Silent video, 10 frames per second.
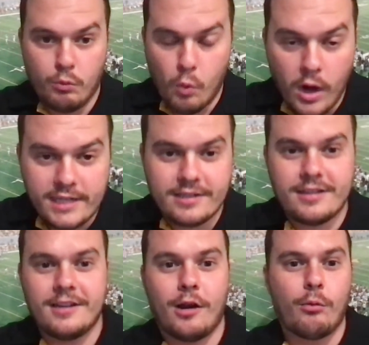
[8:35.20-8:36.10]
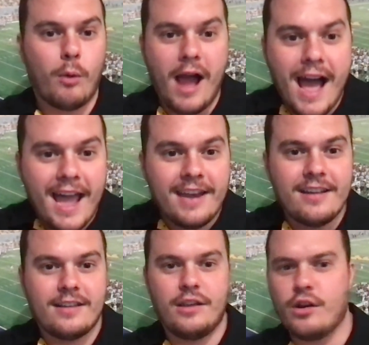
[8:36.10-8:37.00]
want a ride,
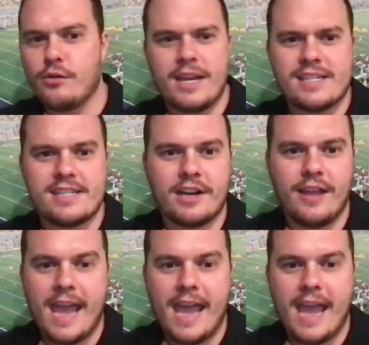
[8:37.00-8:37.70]
you don't necessarily